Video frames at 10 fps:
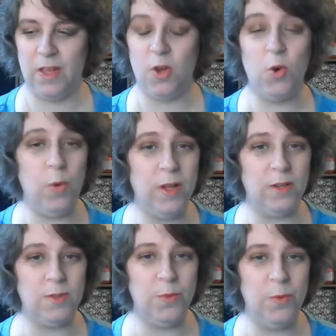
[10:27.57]

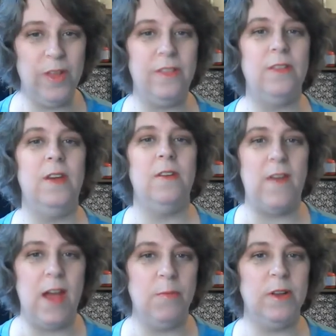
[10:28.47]
quilt with
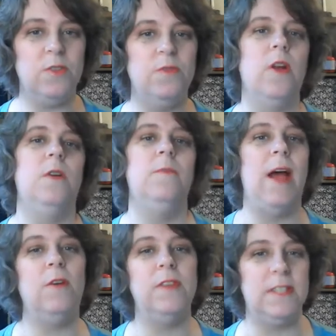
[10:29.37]
fabrics from
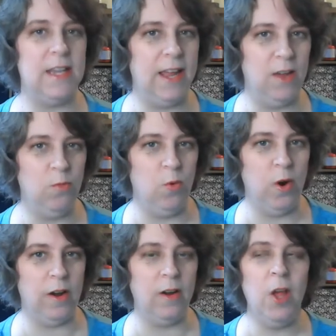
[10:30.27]
outfits that I had
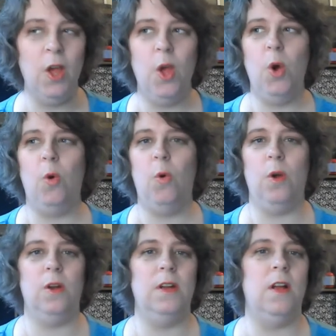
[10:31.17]
worn,
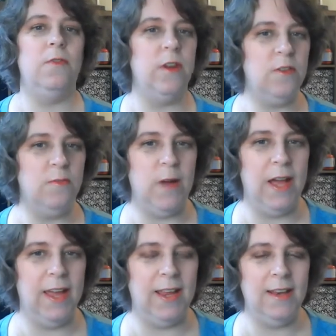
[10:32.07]
or a friend of
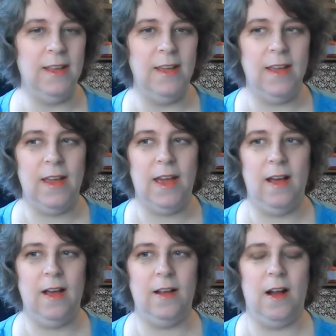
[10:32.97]
mine
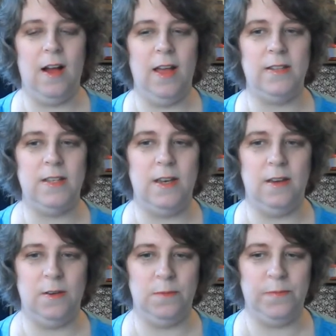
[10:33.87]
got
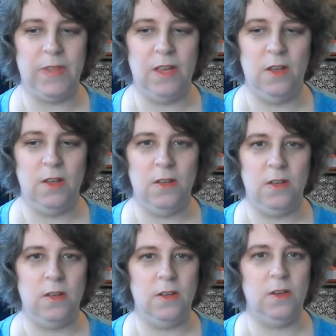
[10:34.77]

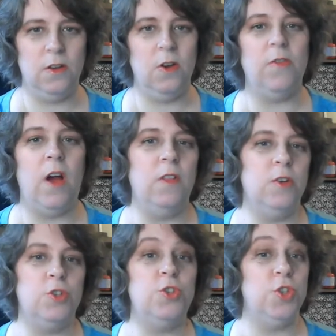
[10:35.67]
her
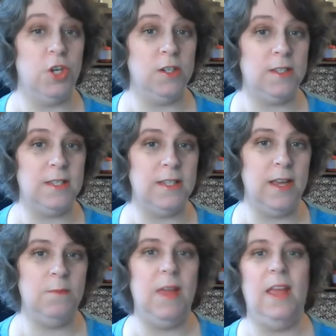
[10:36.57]
father's shirts
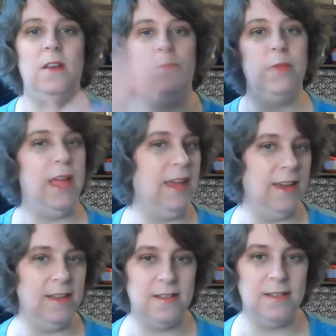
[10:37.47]
and made
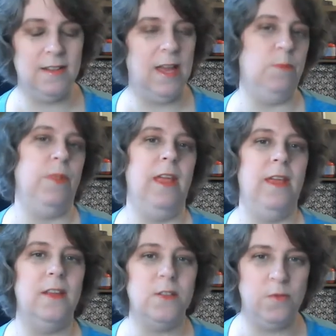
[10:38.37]
blankets, lap
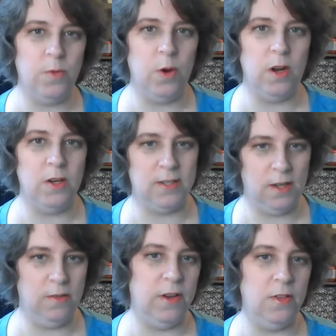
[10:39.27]
blankets for
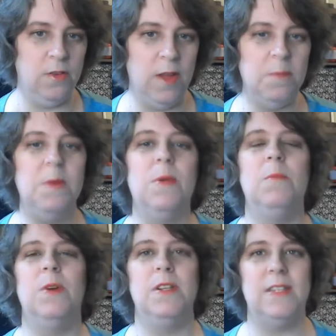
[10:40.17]
herself and other family
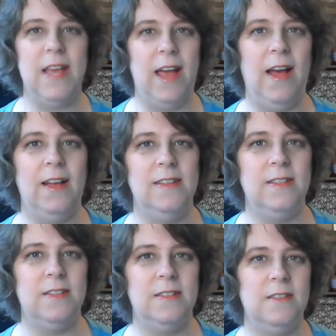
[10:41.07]
members
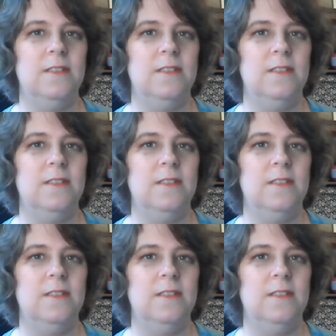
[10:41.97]
as